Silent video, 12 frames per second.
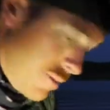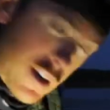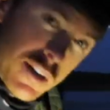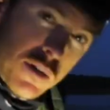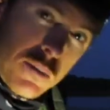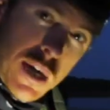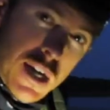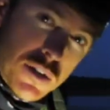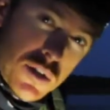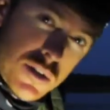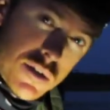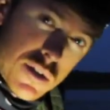regular
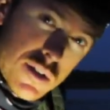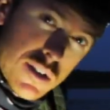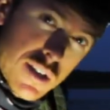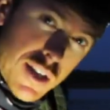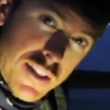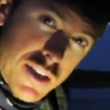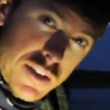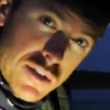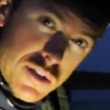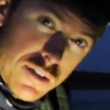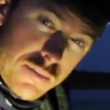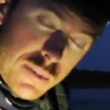matches, and then
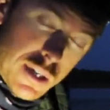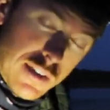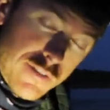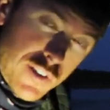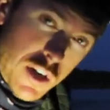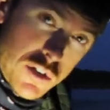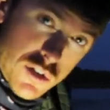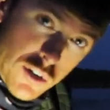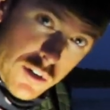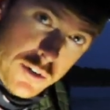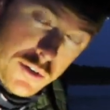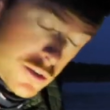some uh, fire
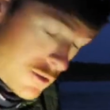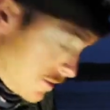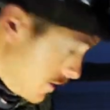starters.